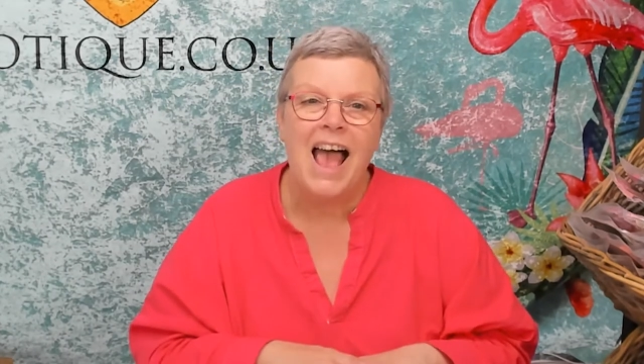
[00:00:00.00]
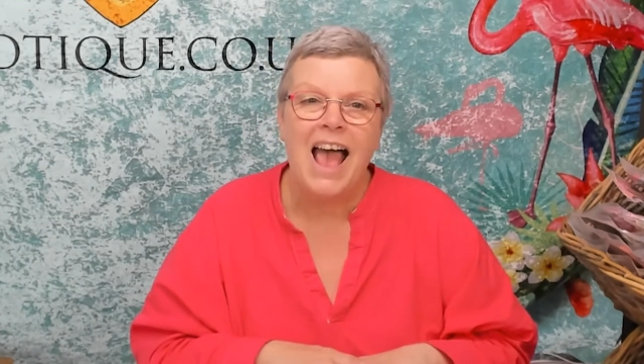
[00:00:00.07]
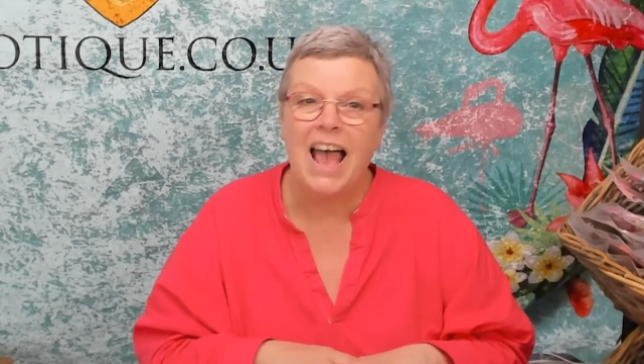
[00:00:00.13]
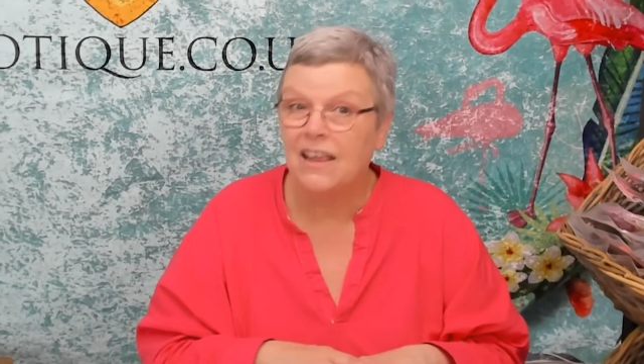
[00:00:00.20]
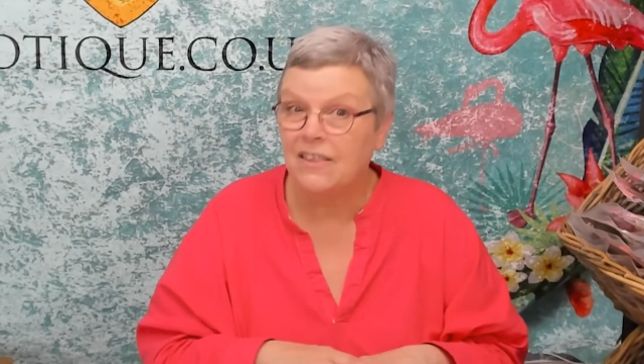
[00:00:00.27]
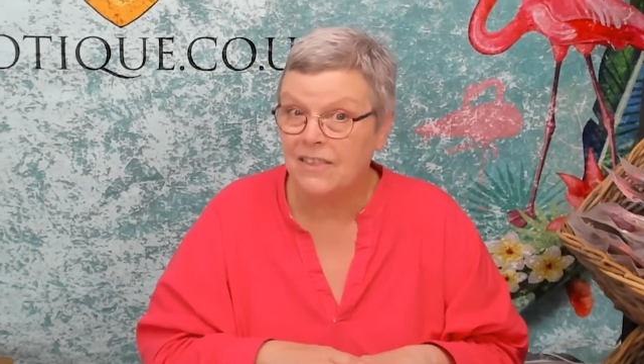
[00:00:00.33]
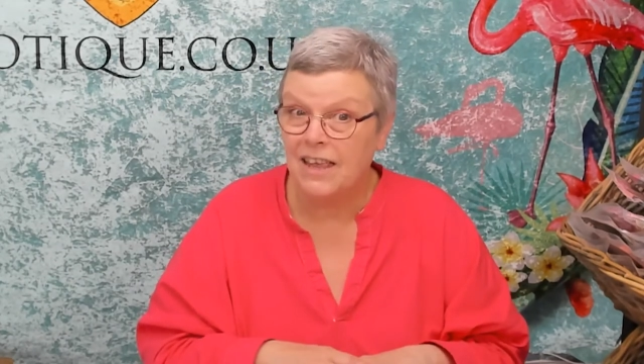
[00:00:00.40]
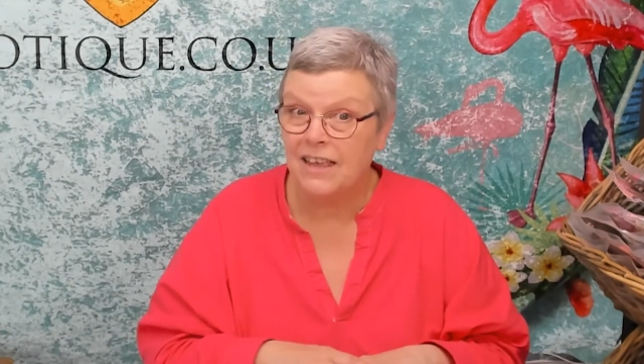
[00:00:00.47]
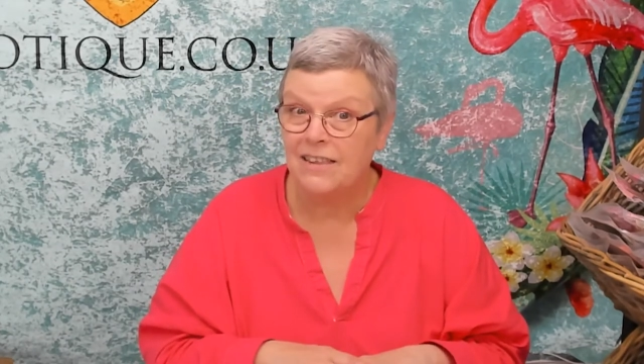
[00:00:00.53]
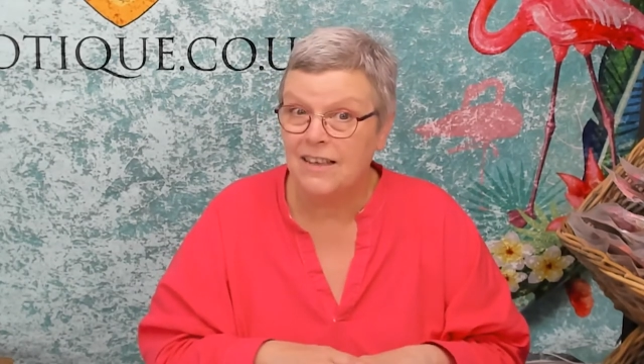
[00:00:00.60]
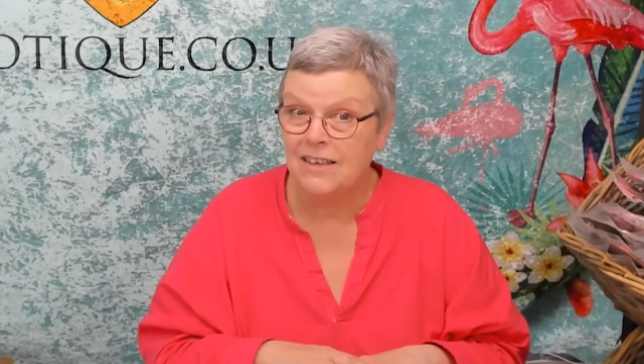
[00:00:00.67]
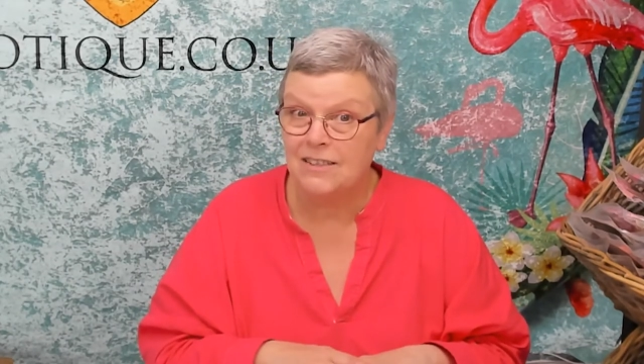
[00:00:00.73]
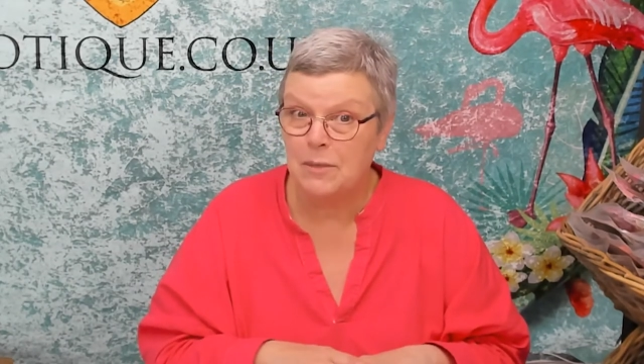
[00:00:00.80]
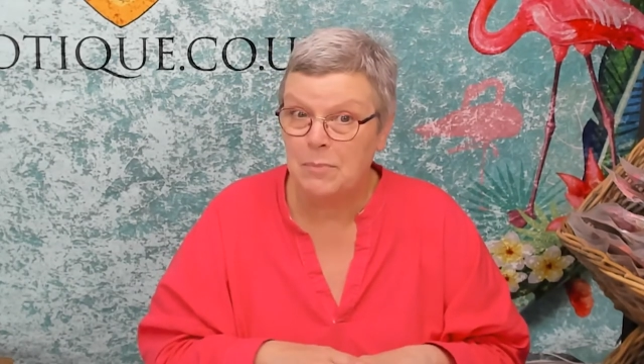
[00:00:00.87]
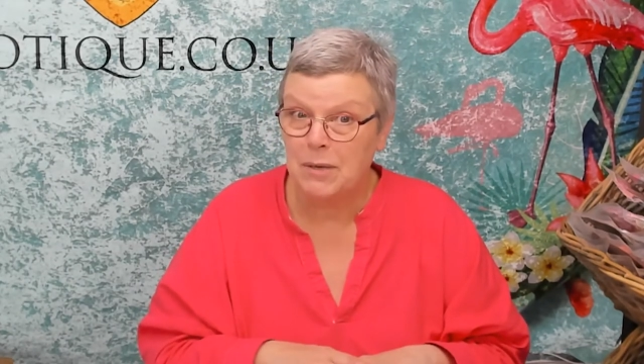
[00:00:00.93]
And then
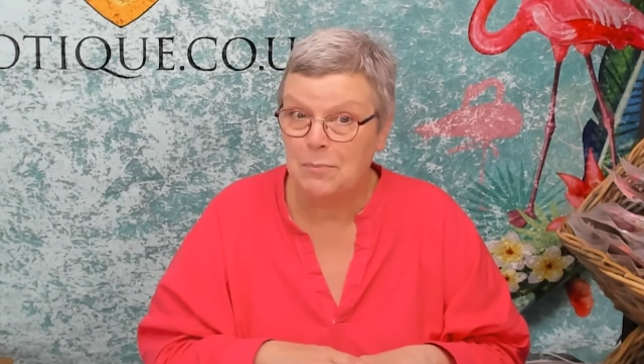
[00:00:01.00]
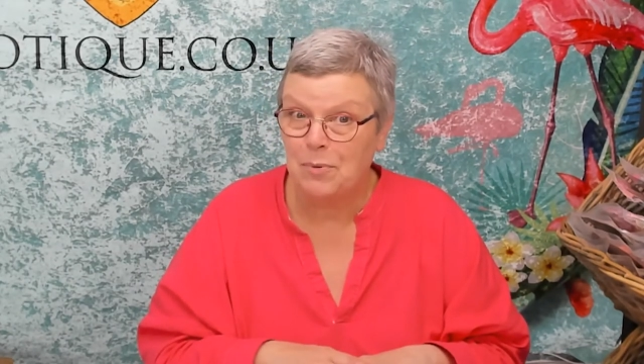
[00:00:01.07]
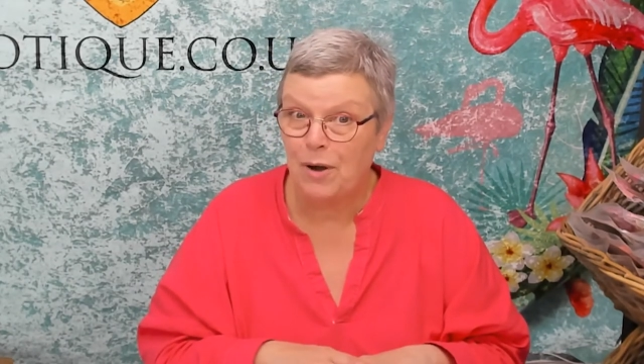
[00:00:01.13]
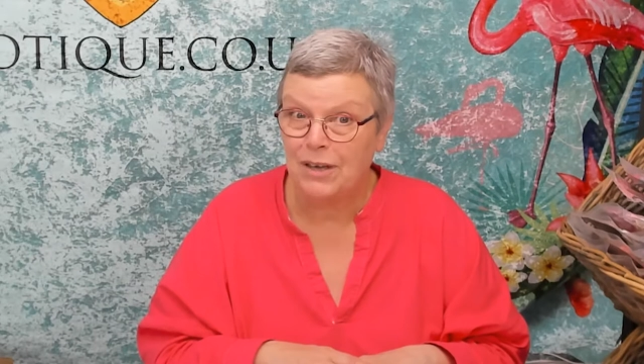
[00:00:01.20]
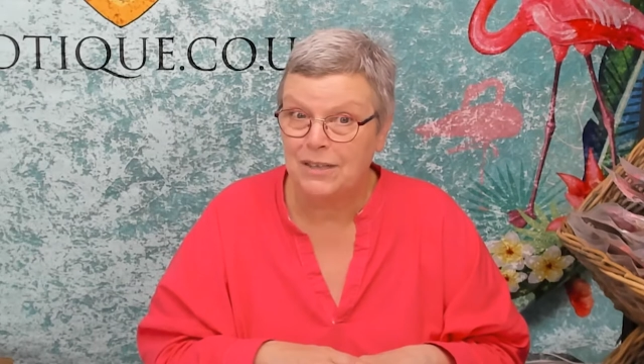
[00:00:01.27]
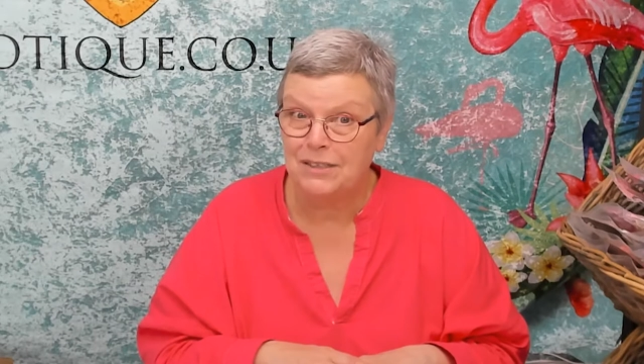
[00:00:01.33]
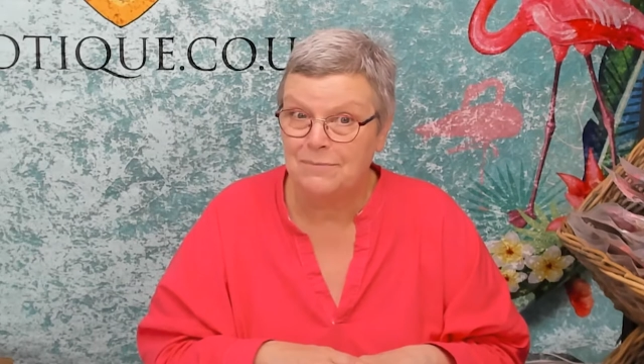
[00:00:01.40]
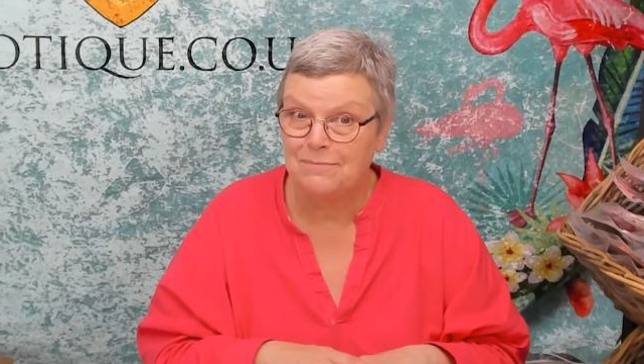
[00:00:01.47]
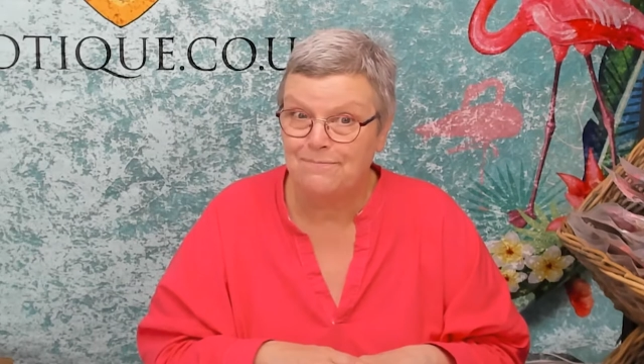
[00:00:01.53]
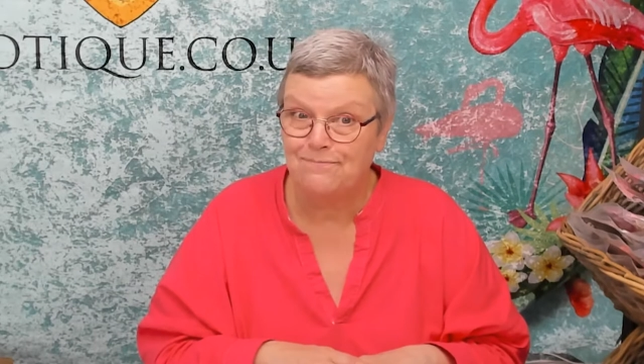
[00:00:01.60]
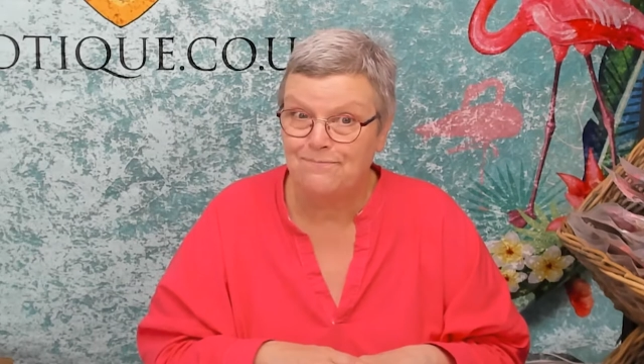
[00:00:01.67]
there's the big prize.